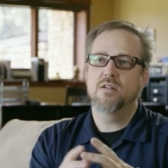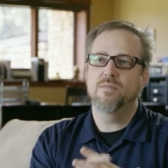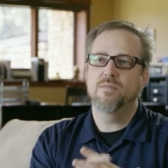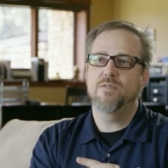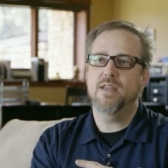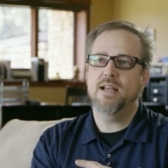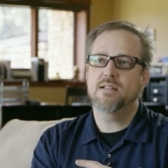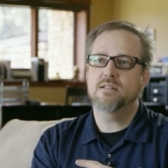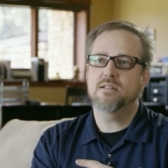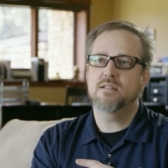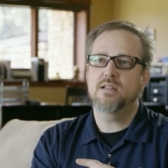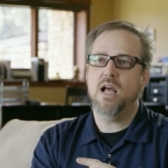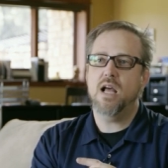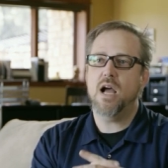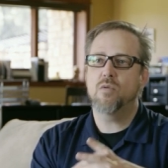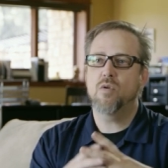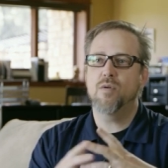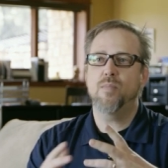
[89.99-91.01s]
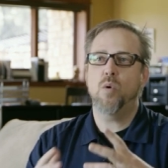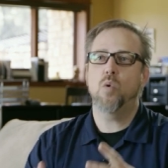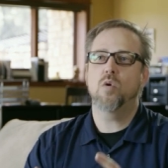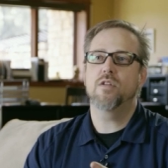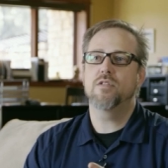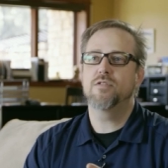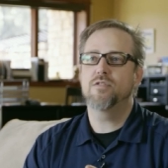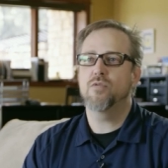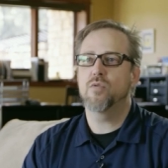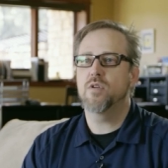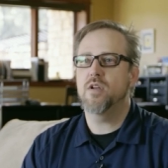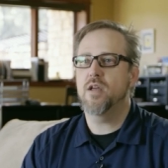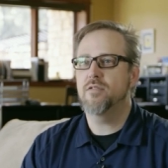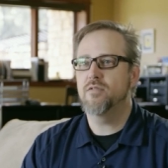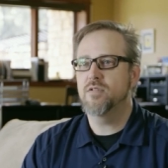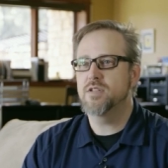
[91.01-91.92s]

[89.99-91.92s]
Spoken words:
that's not reported through another